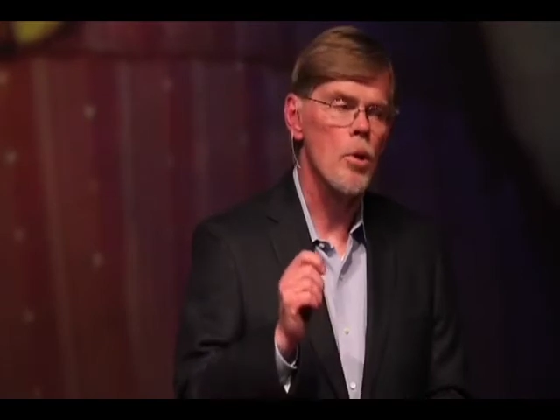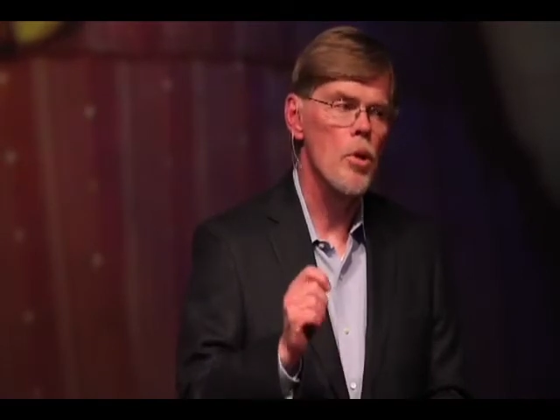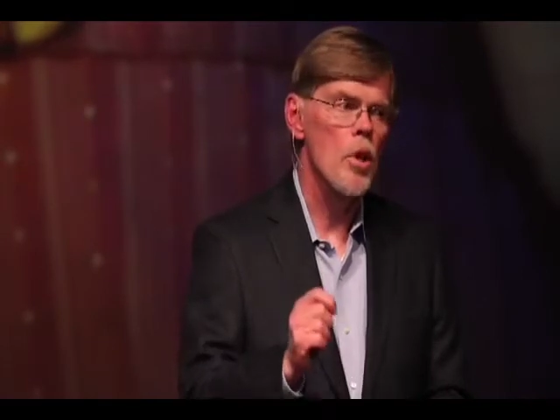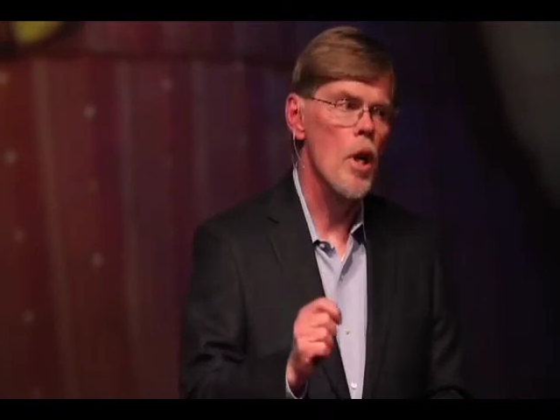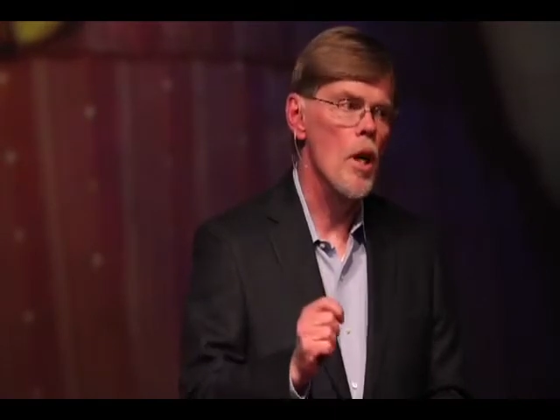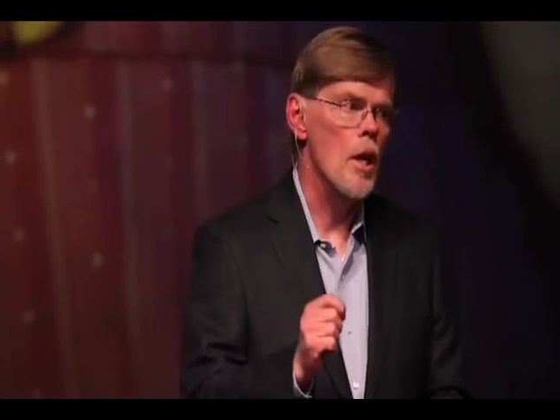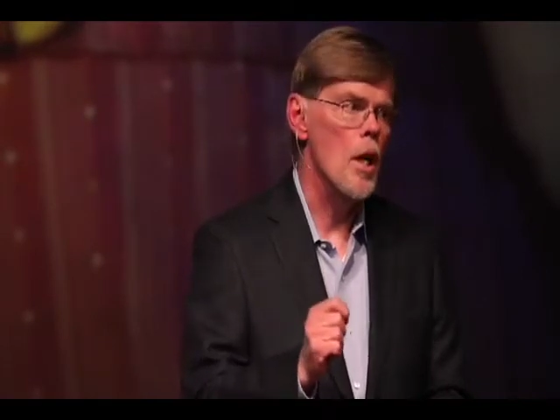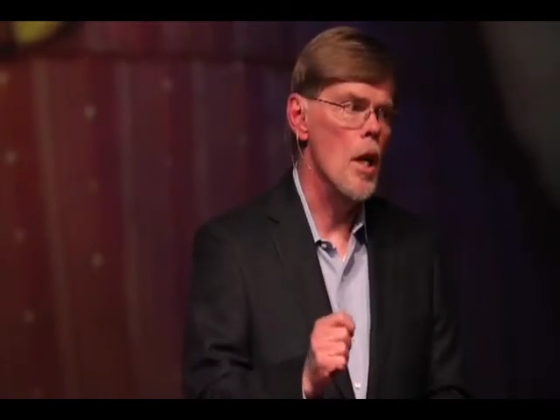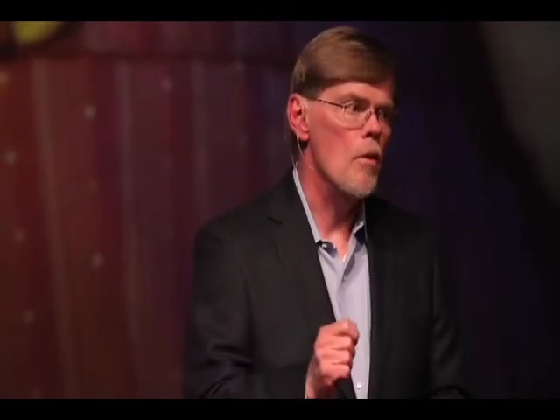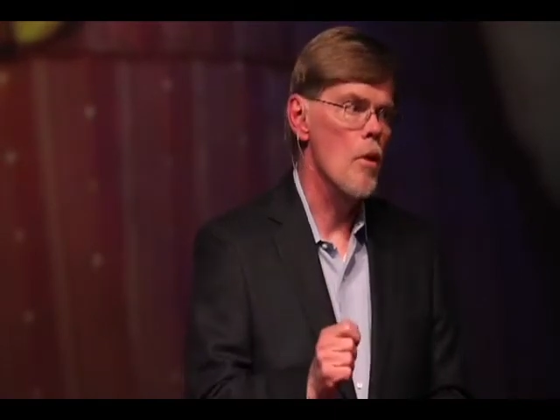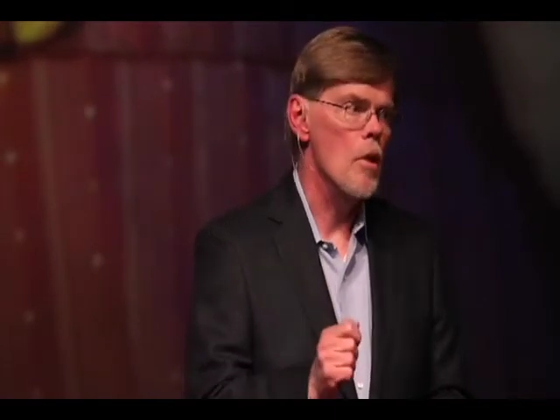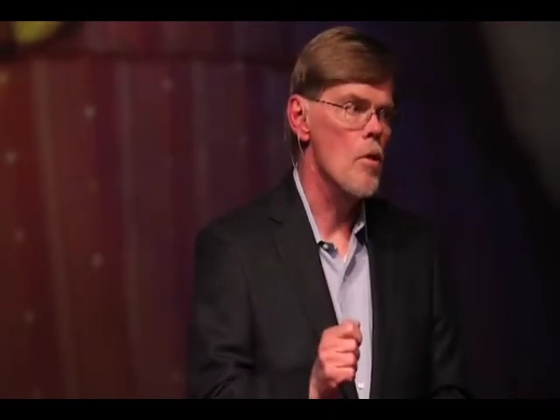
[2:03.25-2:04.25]

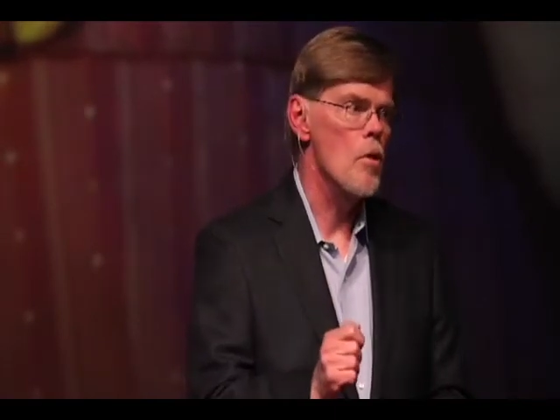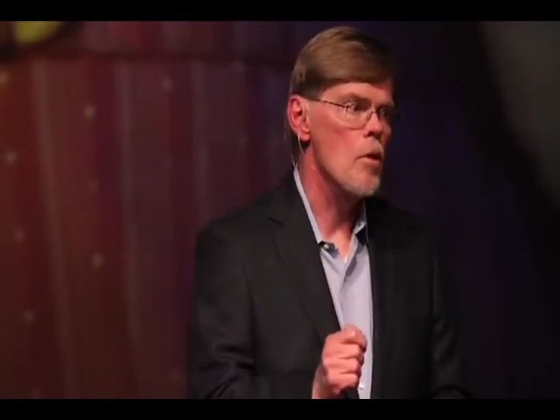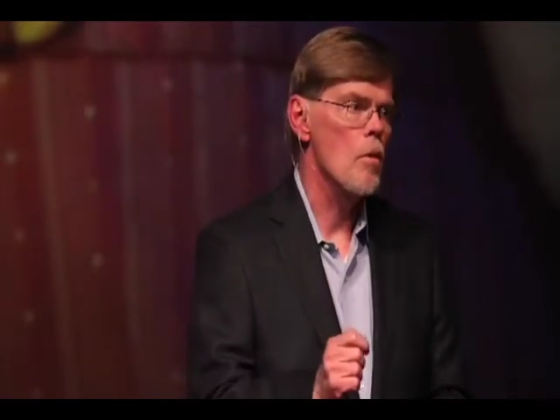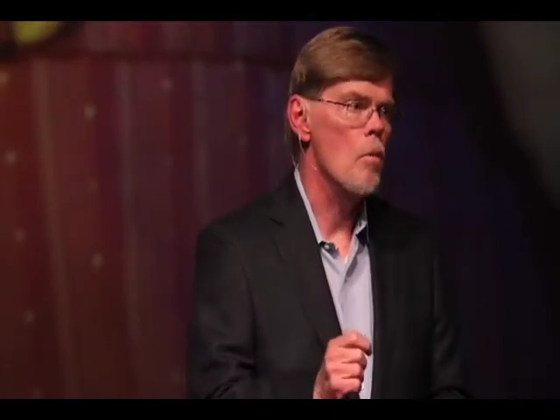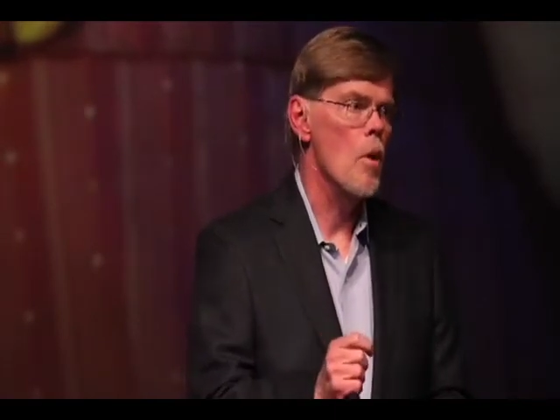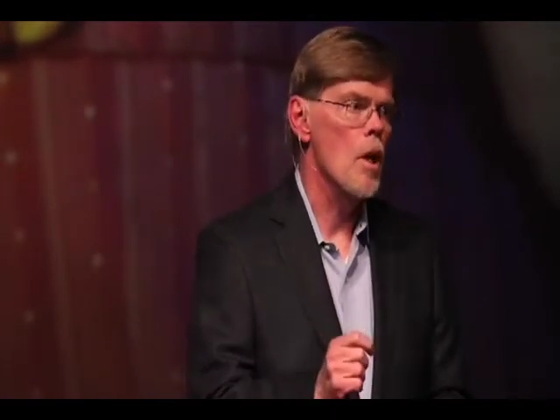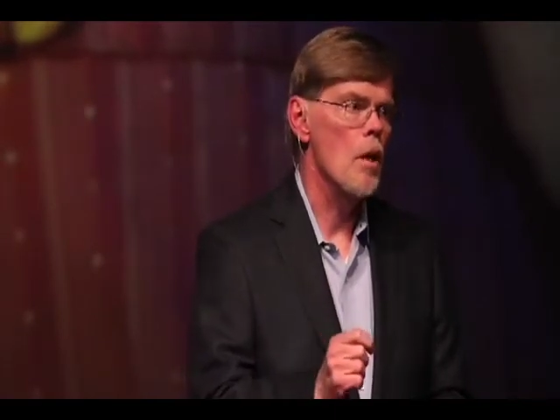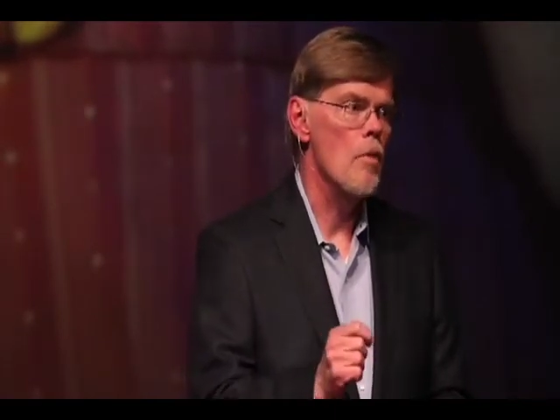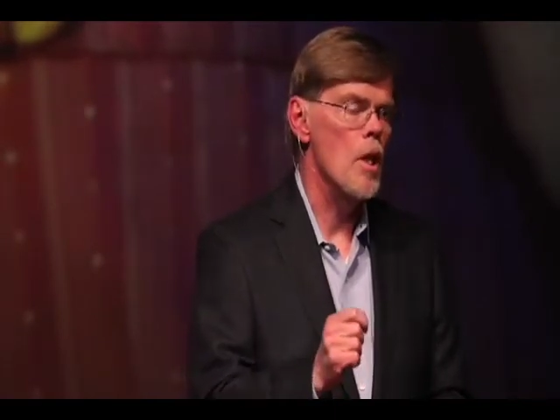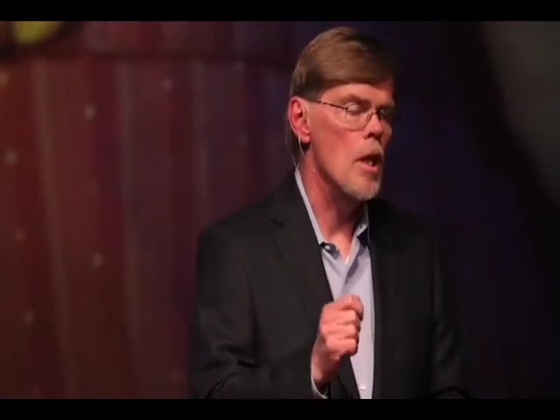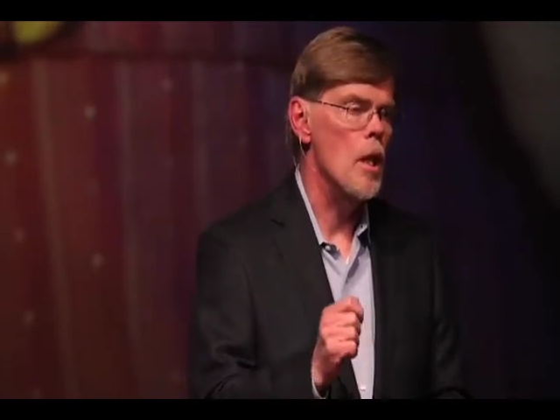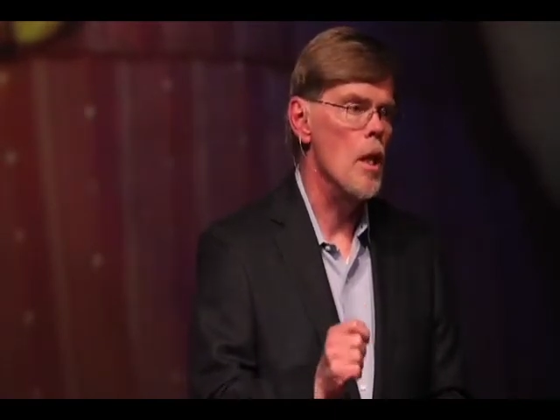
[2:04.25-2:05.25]
Plutarch gave us
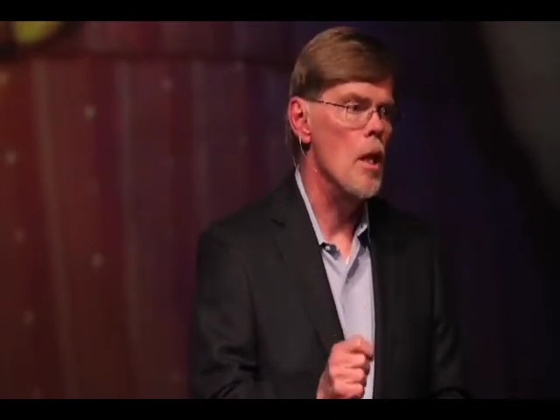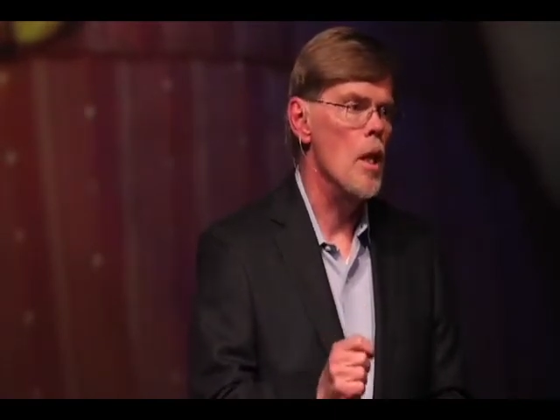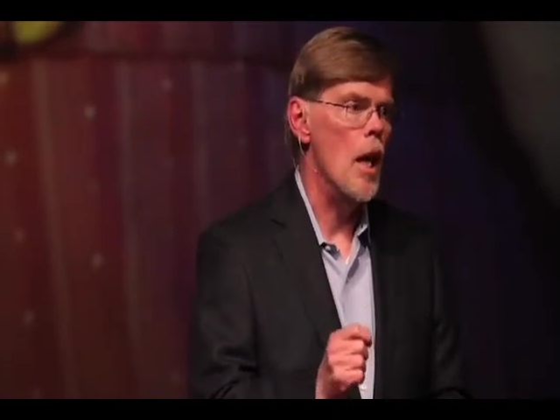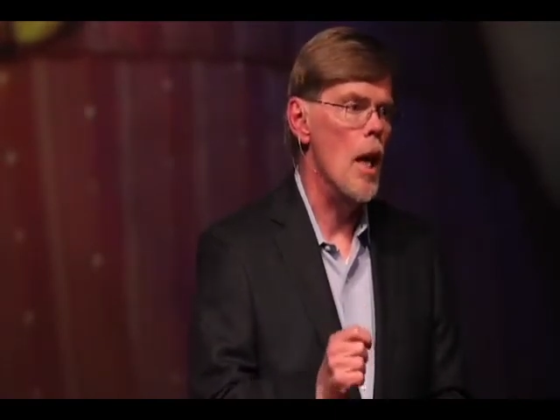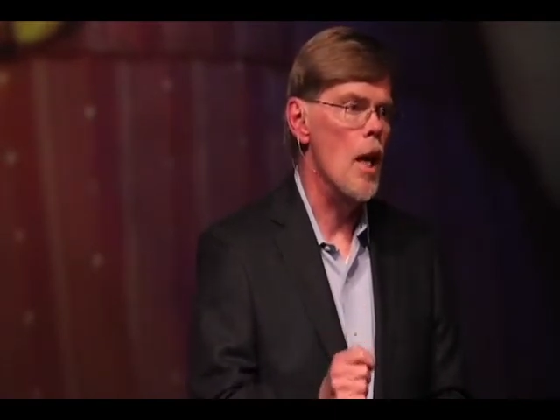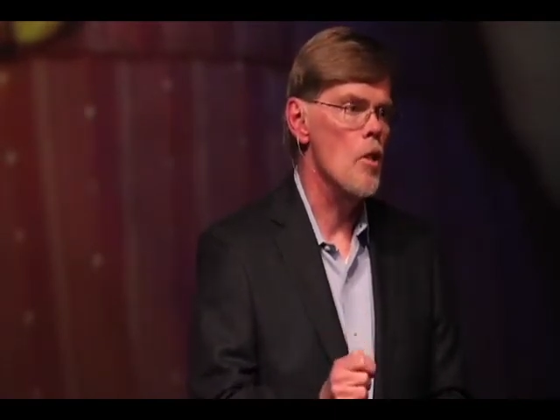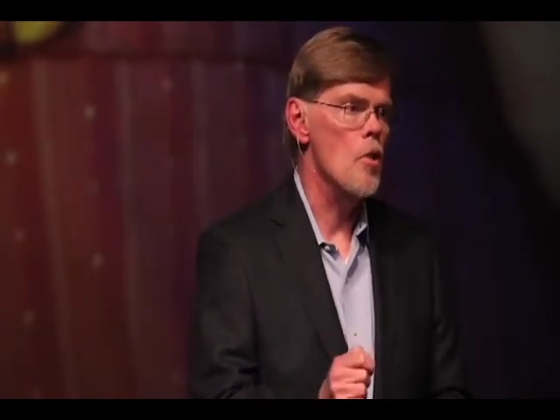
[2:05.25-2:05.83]
one of the key